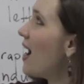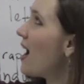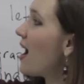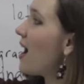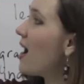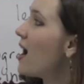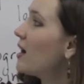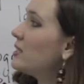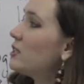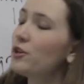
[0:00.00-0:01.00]

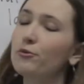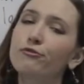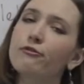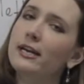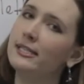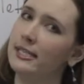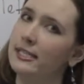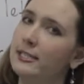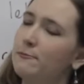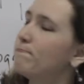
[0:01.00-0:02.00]
Certain
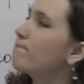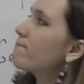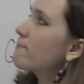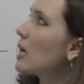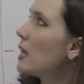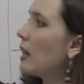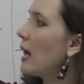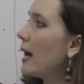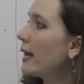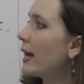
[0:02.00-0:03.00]
phrases
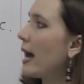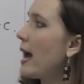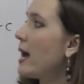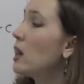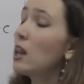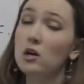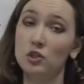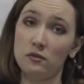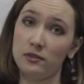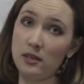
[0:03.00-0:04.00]
like a
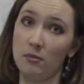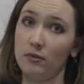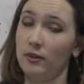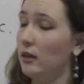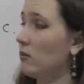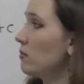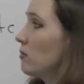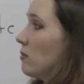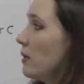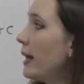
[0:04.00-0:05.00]
lot of something,
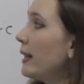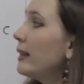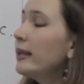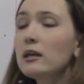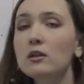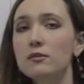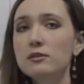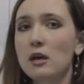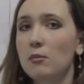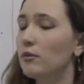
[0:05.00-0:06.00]
a little of
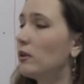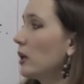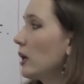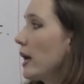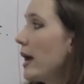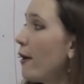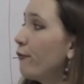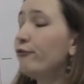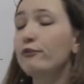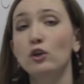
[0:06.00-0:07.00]
something, a
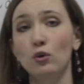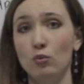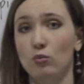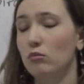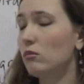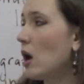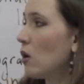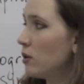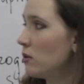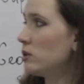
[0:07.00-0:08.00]
few.
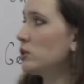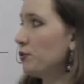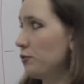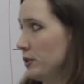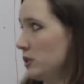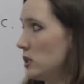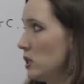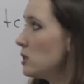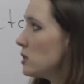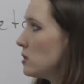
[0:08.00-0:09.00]
Now there are
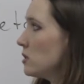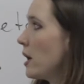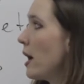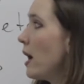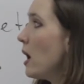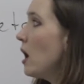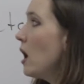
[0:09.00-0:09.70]
differences, yeah.